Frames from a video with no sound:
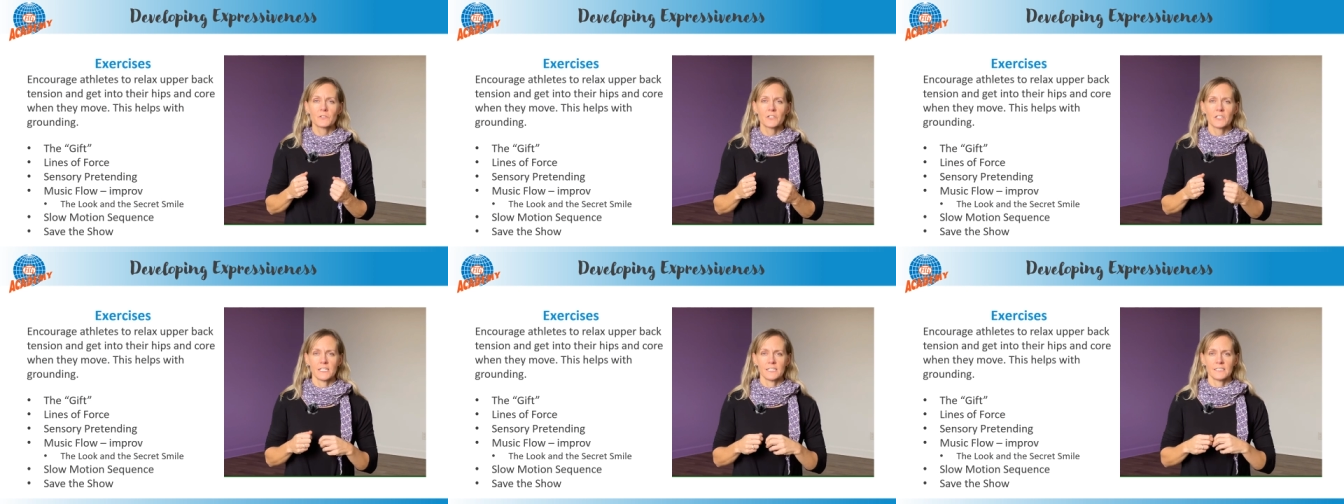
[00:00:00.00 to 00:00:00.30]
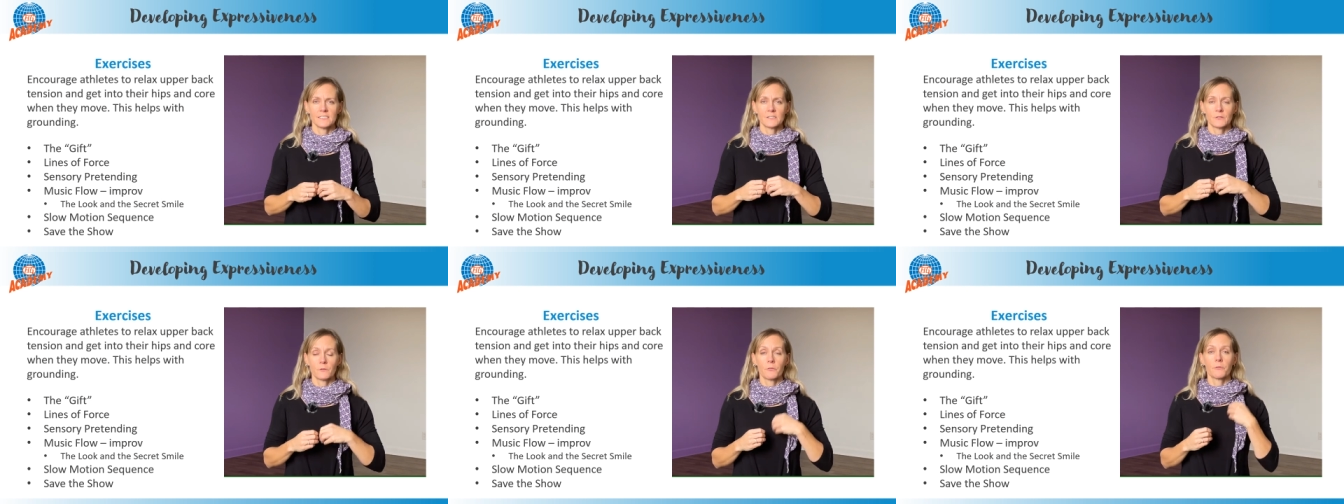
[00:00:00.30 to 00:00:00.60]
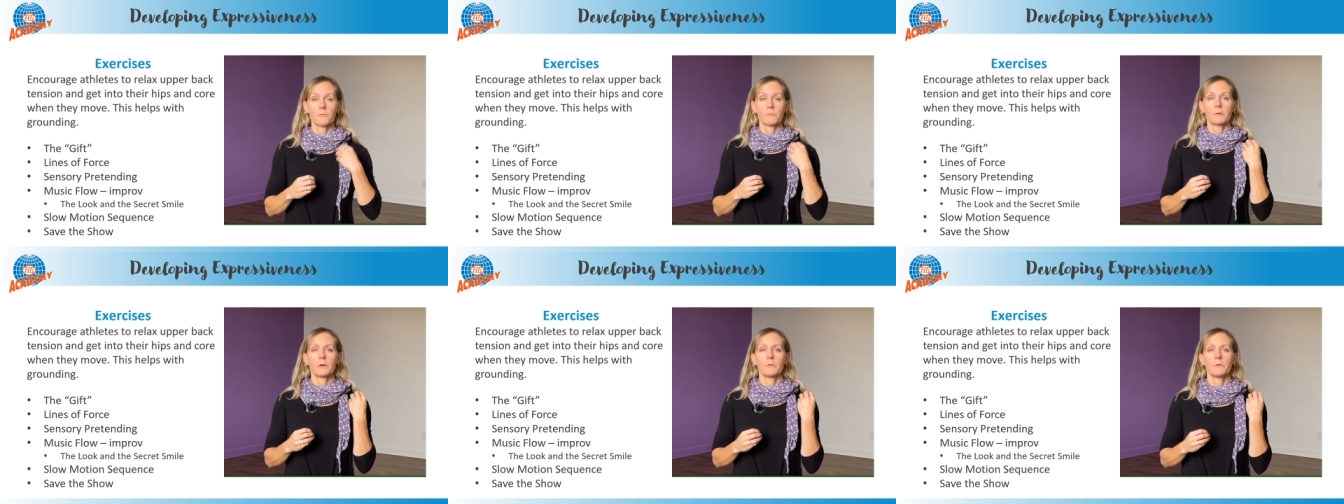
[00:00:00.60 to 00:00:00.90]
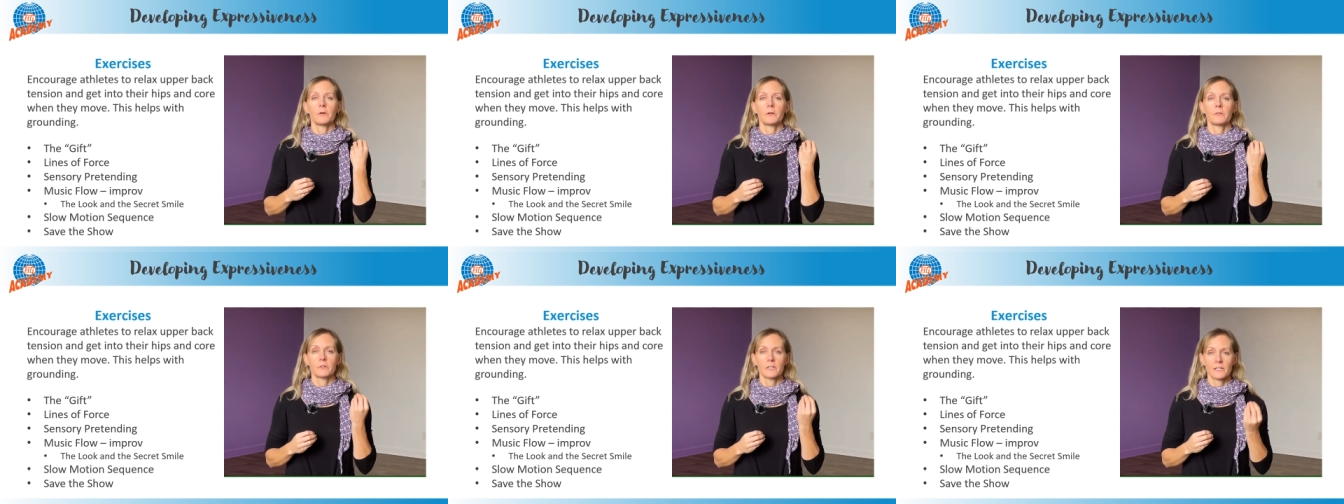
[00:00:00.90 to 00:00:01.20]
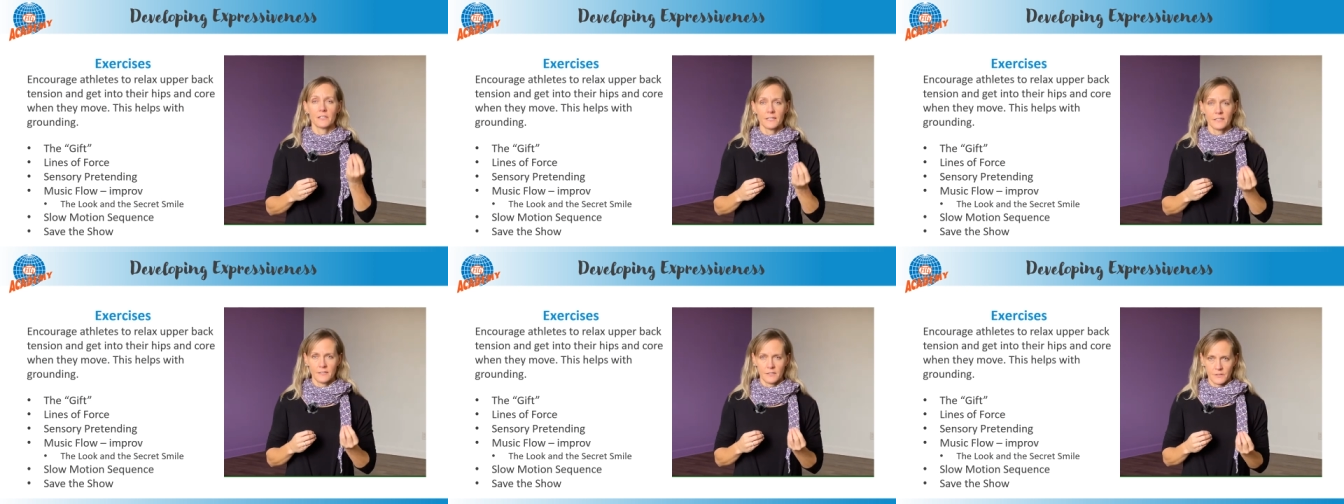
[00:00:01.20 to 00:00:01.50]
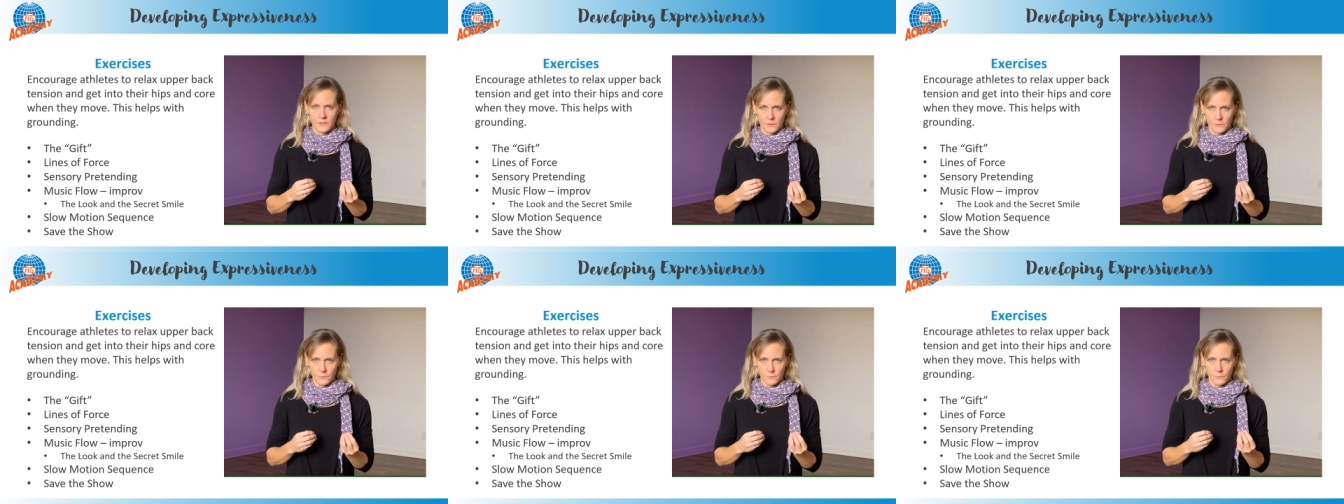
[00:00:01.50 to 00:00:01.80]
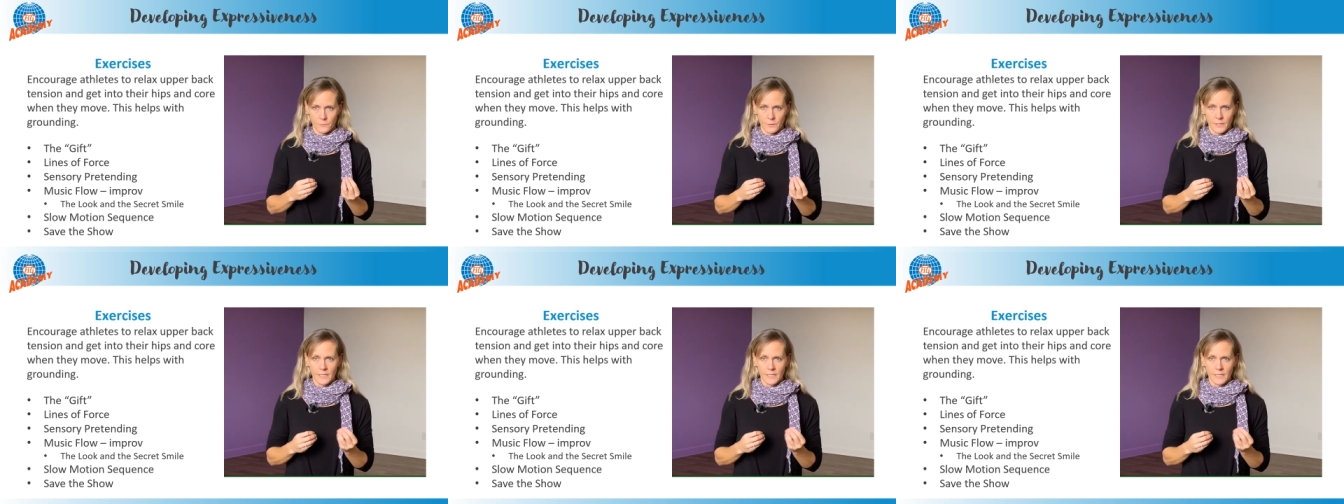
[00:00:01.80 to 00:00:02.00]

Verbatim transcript: is to throw out a cue.